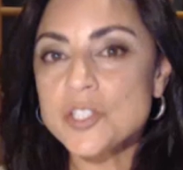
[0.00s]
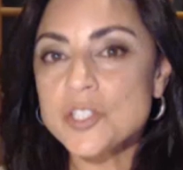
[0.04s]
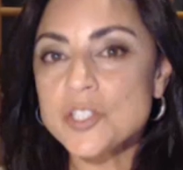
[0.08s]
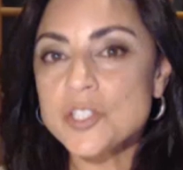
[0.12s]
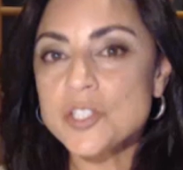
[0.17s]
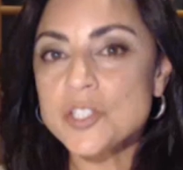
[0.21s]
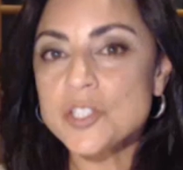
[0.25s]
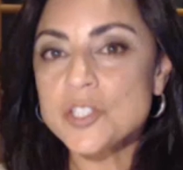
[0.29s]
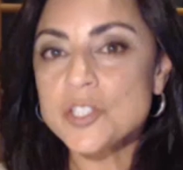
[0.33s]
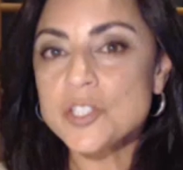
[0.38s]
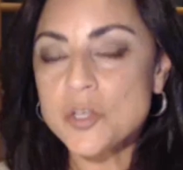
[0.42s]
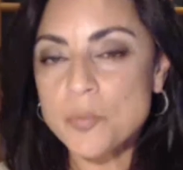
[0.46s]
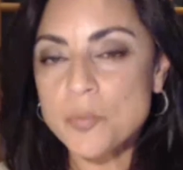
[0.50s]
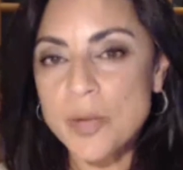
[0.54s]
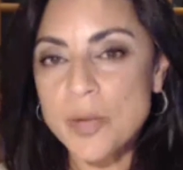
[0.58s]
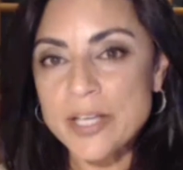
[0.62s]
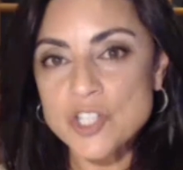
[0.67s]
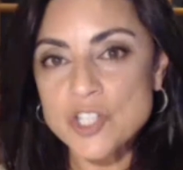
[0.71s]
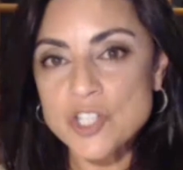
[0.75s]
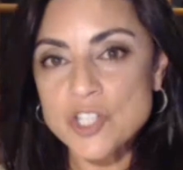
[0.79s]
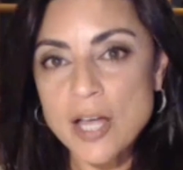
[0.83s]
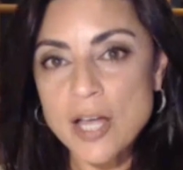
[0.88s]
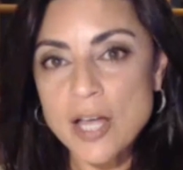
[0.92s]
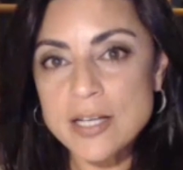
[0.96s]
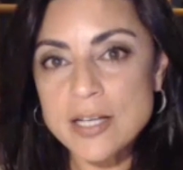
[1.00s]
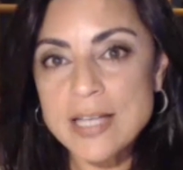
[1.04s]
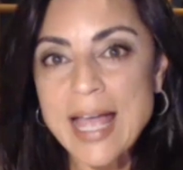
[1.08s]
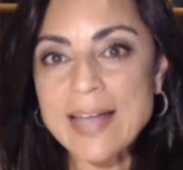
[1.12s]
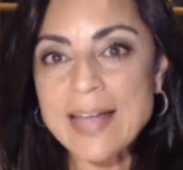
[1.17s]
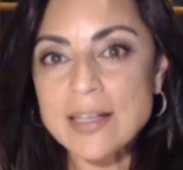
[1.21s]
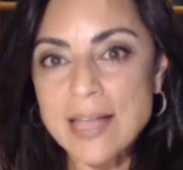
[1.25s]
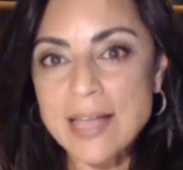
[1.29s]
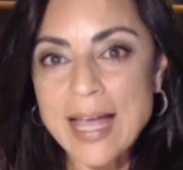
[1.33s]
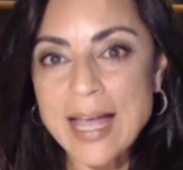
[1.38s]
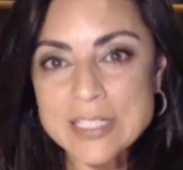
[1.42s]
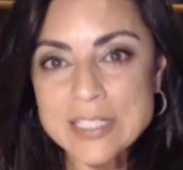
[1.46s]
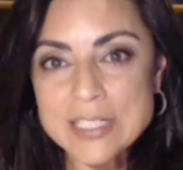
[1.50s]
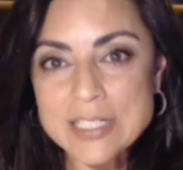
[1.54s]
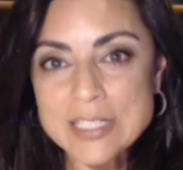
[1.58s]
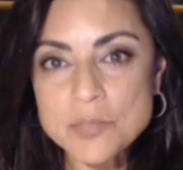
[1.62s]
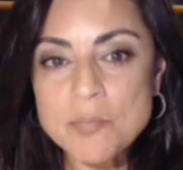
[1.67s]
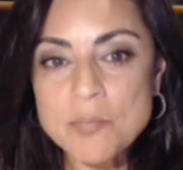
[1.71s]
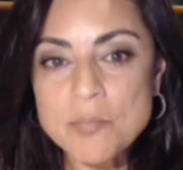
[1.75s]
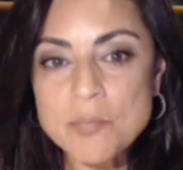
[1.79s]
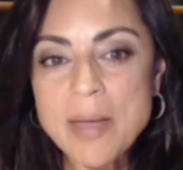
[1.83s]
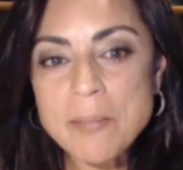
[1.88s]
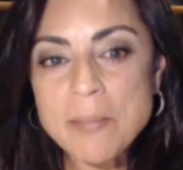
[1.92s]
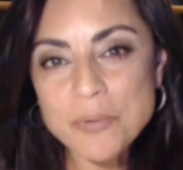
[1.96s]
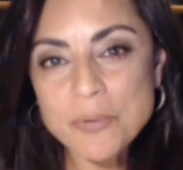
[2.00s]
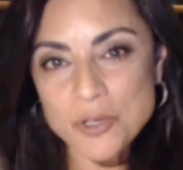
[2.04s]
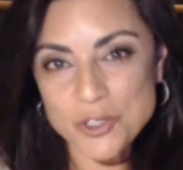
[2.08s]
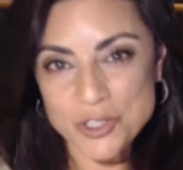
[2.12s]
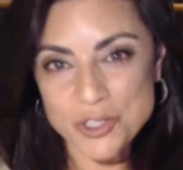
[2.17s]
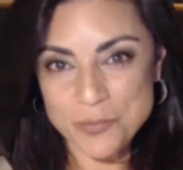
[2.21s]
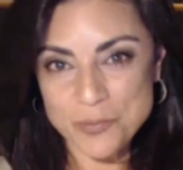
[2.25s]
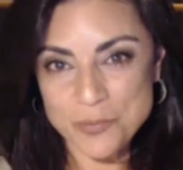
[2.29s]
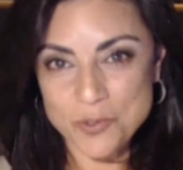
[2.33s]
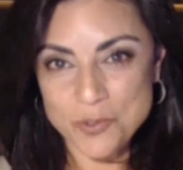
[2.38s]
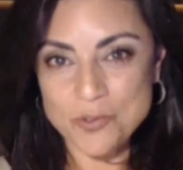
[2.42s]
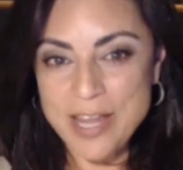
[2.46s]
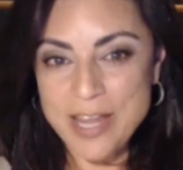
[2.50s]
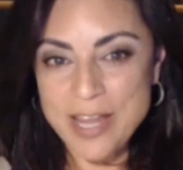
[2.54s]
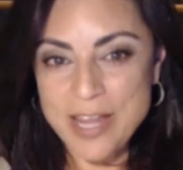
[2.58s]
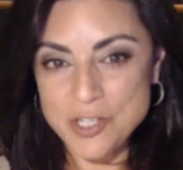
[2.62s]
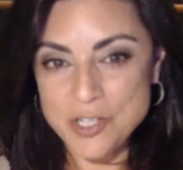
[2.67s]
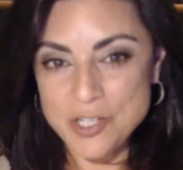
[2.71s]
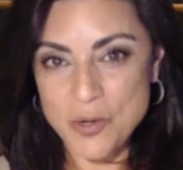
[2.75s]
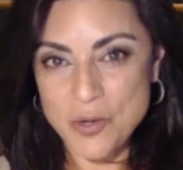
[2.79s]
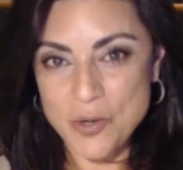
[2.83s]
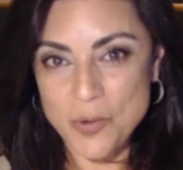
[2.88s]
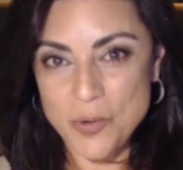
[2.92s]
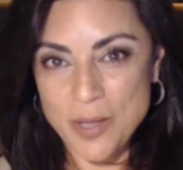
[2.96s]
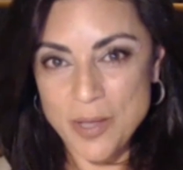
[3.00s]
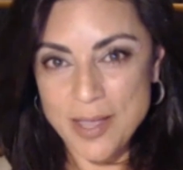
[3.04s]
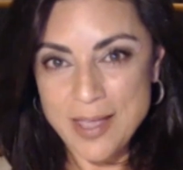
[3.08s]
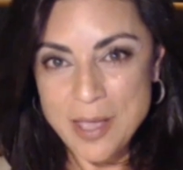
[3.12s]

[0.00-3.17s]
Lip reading: for Azerbaijan and its membership to NATO,